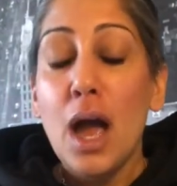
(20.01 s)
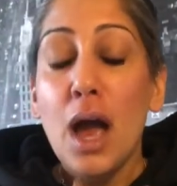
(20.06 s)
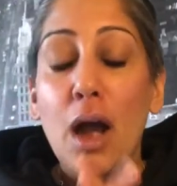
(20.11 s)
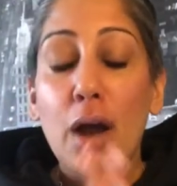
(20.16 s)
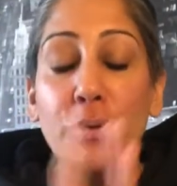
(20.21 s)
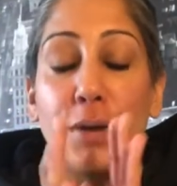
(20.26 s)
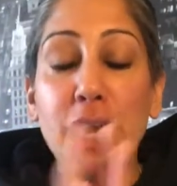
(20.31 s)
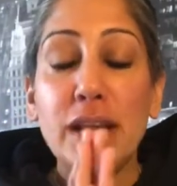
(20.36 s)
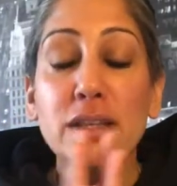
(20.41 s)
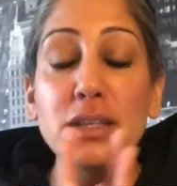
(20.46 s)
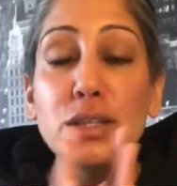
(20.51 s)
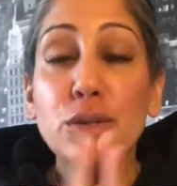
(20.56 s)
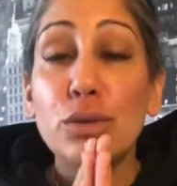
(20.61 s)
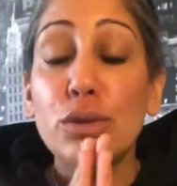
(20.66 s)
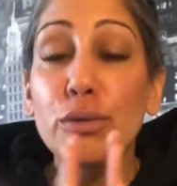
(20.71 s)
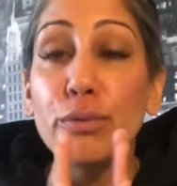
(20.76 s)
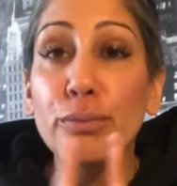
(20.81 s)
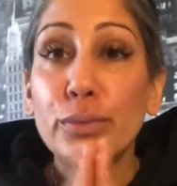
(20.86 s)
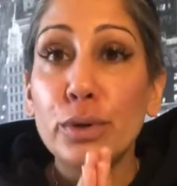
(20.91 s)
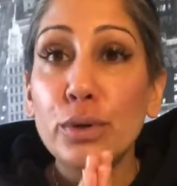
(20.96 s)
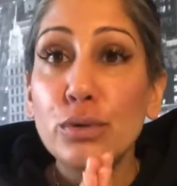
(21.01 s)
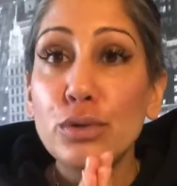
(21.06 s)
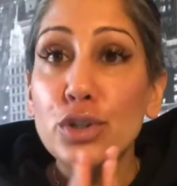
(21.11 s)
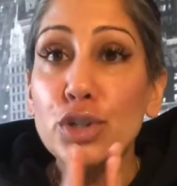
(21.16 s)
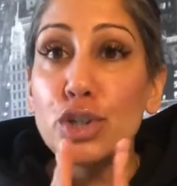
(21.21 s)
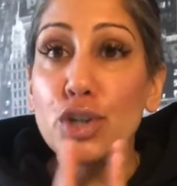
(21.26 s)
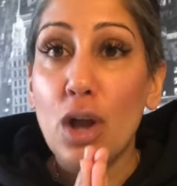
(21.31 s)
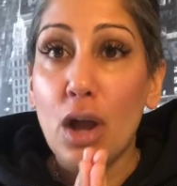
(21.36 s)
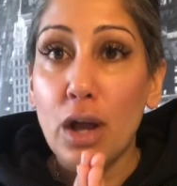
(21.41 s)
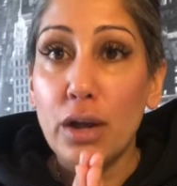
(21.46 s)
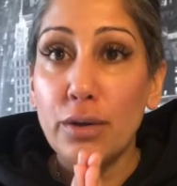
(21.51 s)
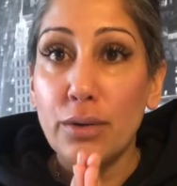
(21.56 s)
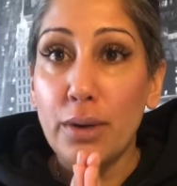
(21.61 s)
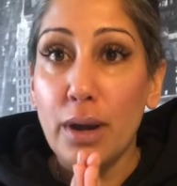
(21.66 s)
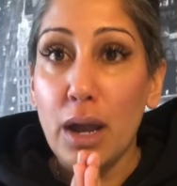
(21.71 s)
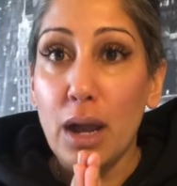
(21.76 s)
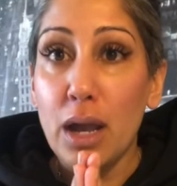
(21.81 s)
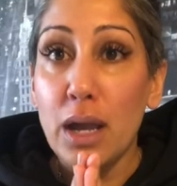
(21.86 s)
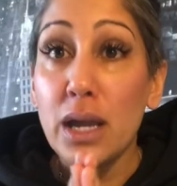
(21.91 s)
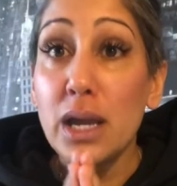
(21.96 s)
All right, so the root
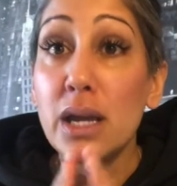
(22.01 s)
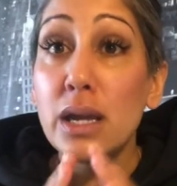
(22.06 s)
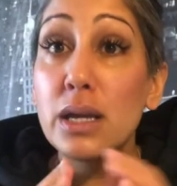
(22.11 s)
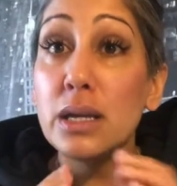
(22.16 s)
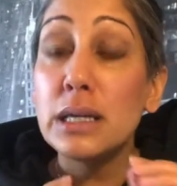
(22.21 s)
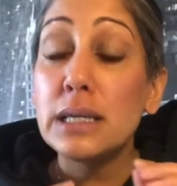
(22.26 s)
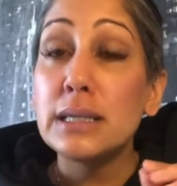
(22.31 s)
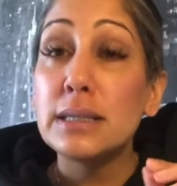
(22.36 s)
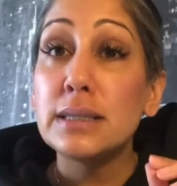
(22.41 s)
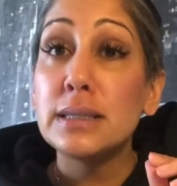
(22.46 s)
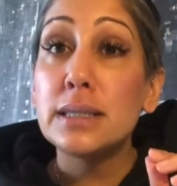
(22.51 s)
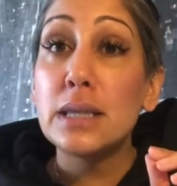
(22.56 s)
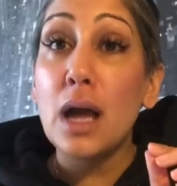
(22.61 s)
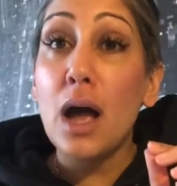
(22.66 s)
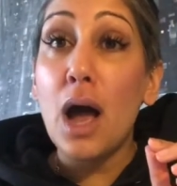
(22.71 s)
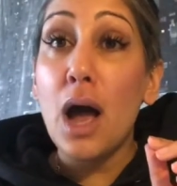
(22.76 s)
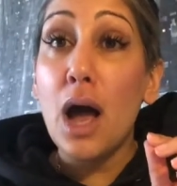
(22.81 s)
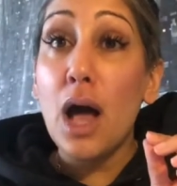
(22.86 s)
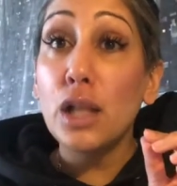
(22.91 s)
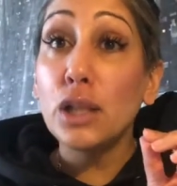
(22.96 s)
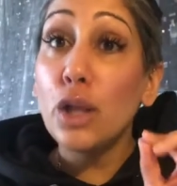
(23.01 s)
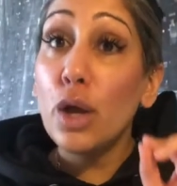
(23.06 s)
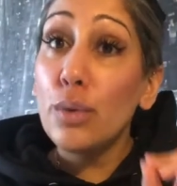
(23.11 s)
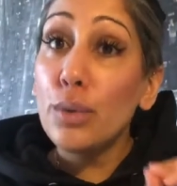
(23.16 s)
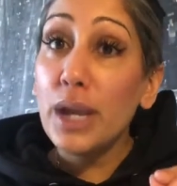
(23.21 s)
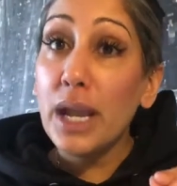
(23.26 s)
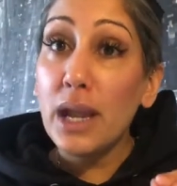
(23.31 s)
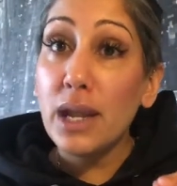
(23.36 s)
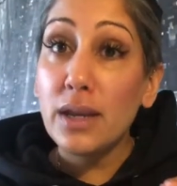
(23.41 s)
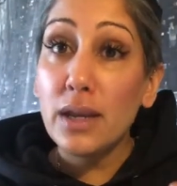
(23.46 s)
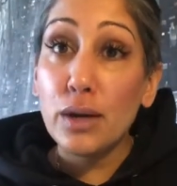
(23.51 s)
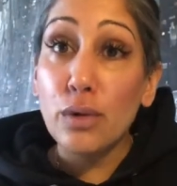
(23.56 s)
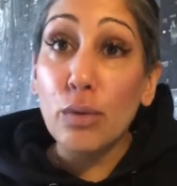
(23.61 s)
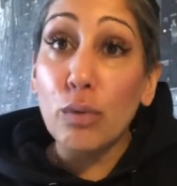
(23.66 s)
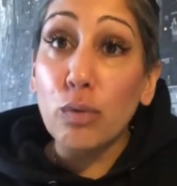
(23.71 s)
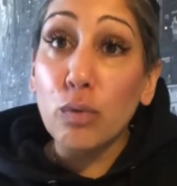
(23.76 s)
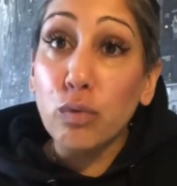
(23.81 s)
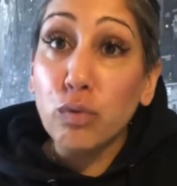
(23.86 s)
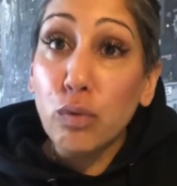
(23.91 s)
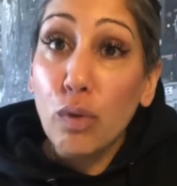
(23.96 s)
chakra is uh, located
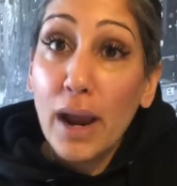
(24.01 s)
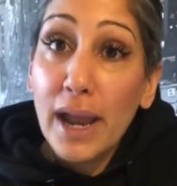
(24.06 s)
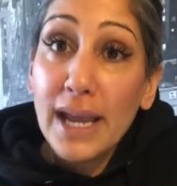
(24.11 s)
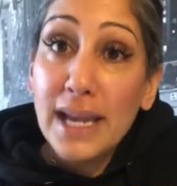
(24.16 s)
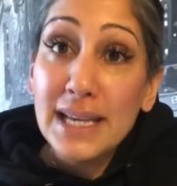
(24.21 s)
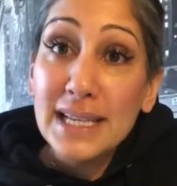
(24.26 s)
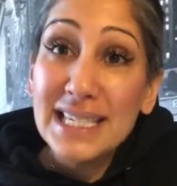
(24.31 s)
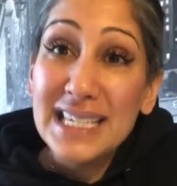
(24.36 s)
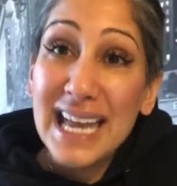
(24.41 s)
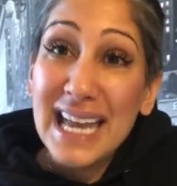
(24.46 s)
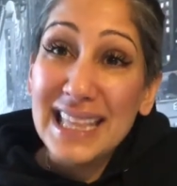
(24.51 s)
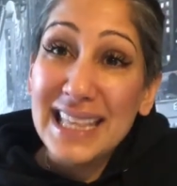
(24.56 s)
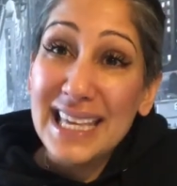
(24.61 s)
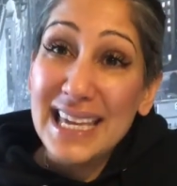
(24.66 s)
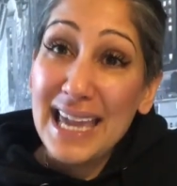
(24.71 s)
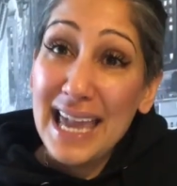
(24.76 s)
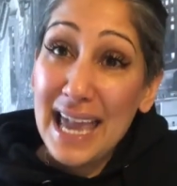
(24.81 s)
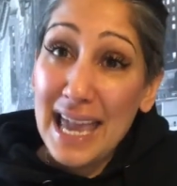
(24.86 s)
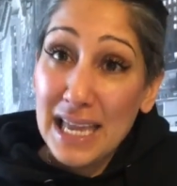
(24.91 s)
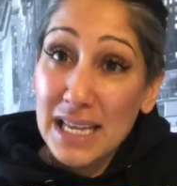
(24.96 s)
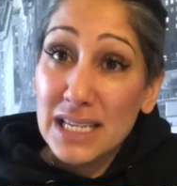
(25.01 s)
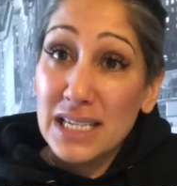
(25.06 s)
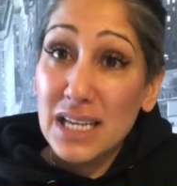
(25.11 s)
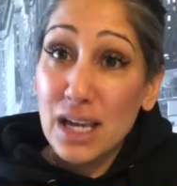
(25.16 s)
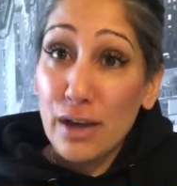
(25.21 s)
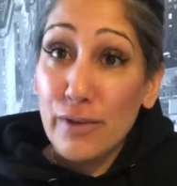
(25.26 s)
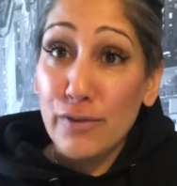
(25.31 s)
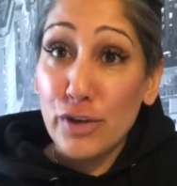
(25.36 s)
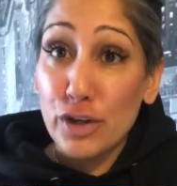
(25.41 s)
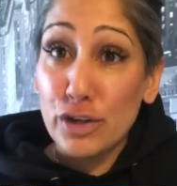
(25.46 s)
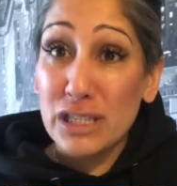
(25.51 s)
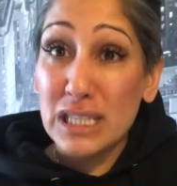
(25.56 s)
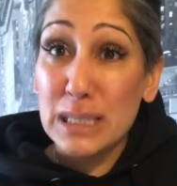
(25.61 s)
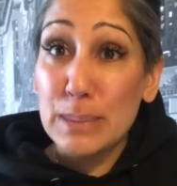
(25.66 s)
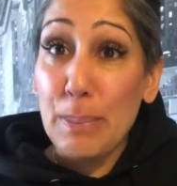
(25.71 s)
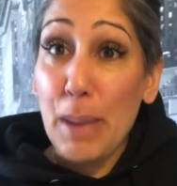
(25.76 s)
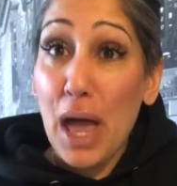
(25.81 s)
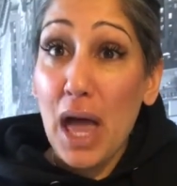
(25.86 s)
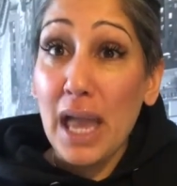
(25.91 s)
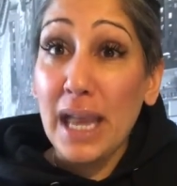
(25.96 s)
right at the end of your
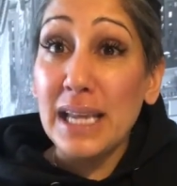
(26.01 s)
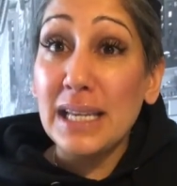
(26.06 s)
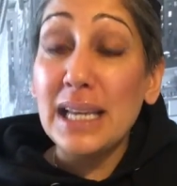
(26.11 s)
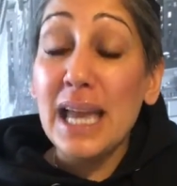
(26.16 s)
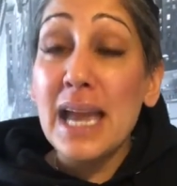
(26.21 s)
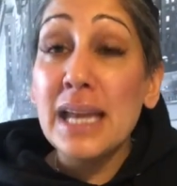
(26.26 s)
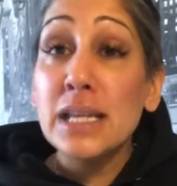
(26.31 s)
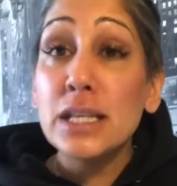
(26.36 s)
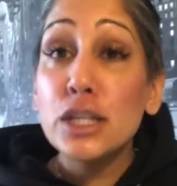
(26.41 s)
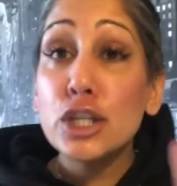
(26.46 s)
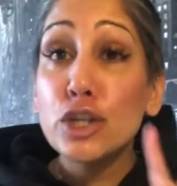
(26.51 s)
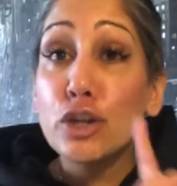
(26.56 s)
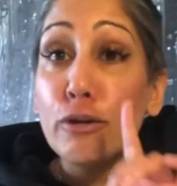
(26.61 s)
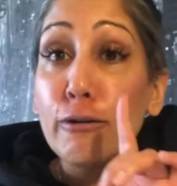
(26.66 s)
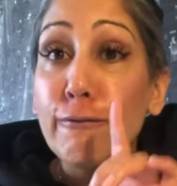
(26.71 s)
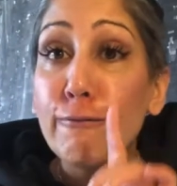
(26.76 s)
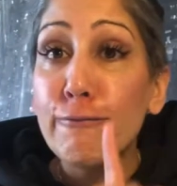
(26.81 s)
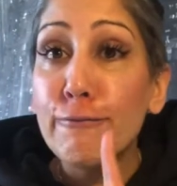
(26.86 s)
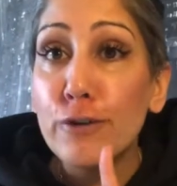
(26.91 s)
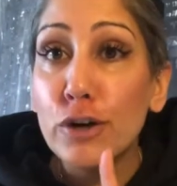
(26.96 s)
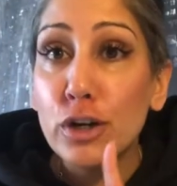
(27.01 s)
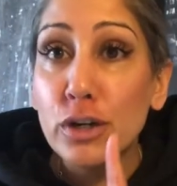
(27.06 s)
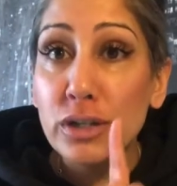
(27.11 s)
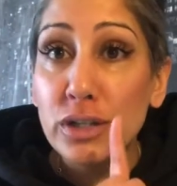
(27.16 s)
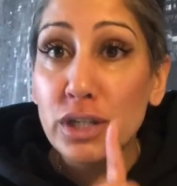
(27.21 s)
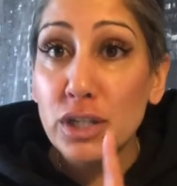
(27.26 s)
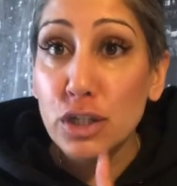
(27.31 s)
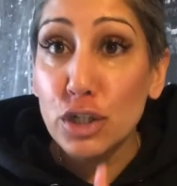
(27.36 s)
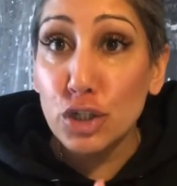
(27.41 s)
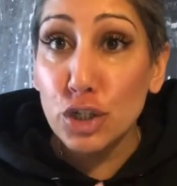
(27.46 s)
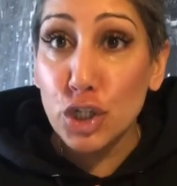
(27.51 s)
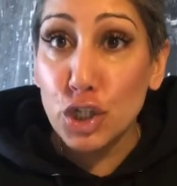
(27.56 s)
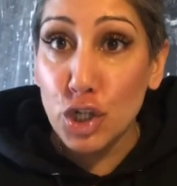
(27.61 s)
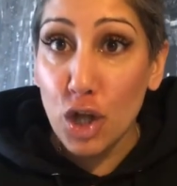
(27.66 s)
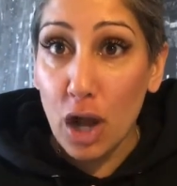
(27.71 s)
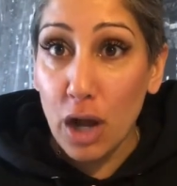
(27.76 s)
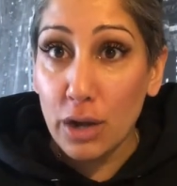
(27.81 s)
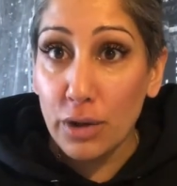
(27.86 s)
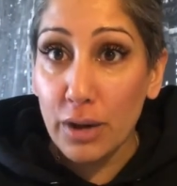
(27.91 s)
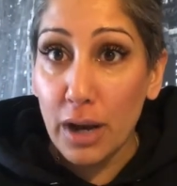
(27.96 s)
spine and it's your first
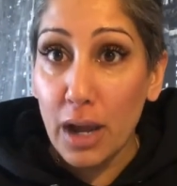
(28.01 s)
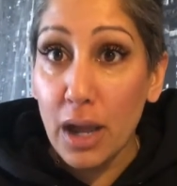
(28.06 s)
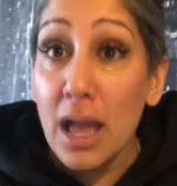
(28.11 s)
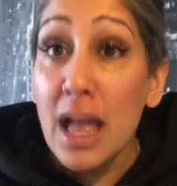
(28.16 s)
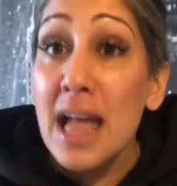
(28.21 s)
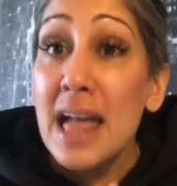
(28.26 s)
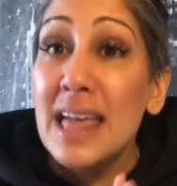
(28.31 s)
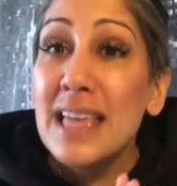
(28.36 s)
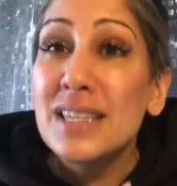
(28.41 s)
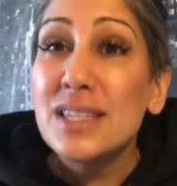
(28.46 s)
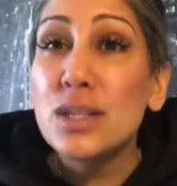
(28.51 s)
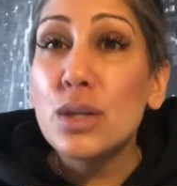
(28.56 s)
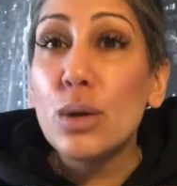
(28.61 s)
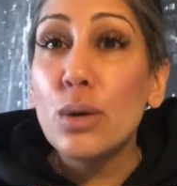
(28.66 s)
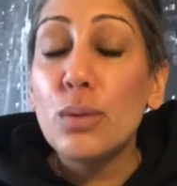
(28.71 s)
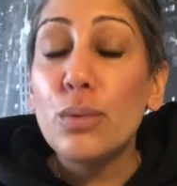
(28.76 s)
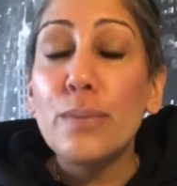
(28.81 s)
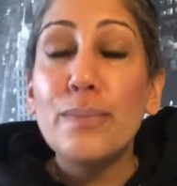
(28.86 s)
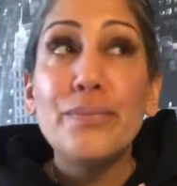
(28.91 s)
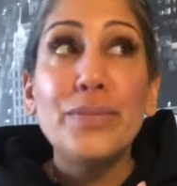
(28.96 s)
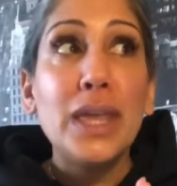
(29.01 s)
chakra. So